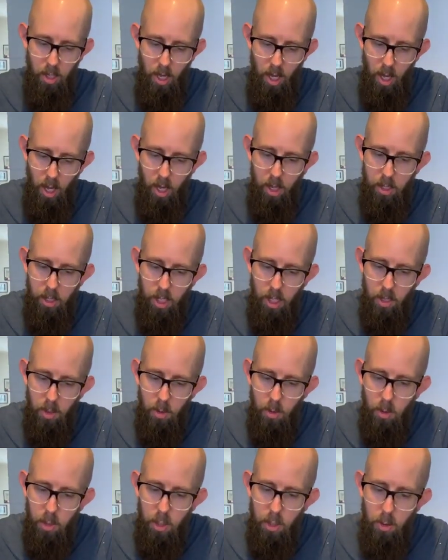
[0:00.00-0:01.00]
Yeah, it's got
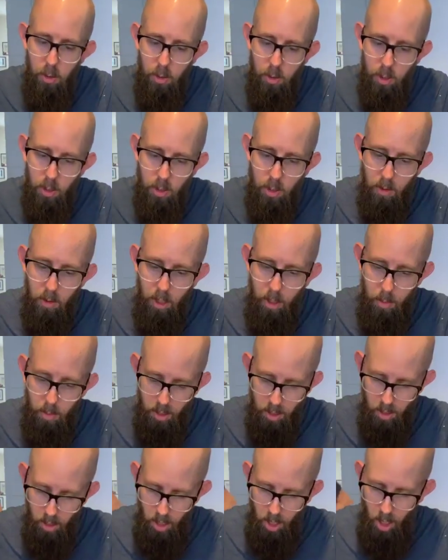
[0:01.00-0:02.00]
this really cool
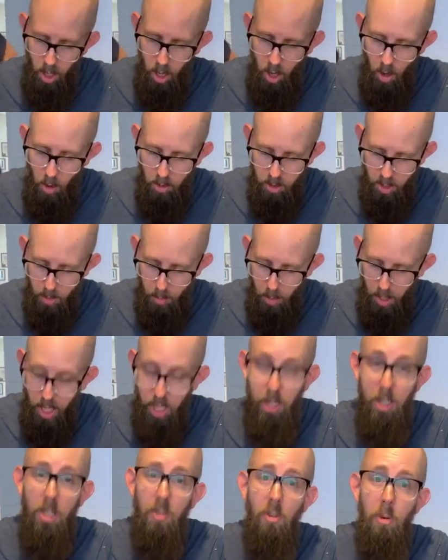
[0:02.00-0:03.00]
script. Oh, it's
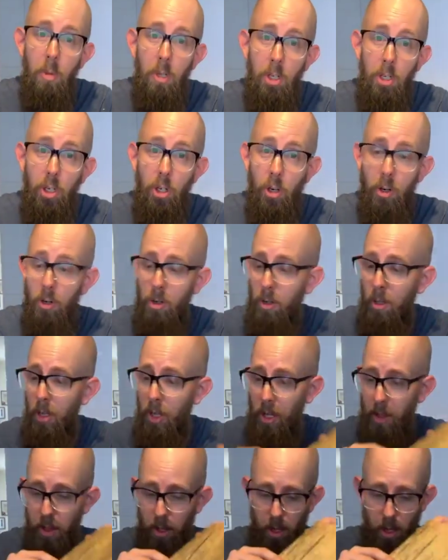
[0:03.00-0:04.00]
pages from a journal,
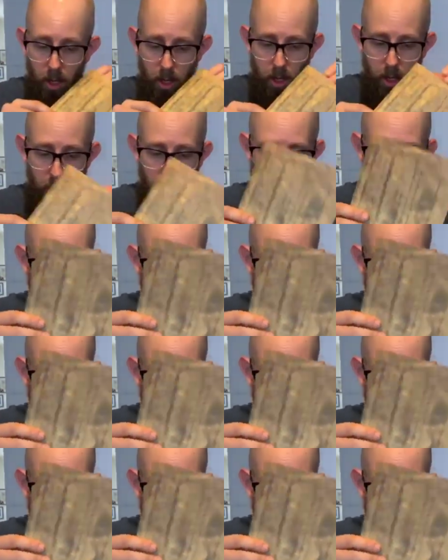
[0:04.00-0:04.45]
I think.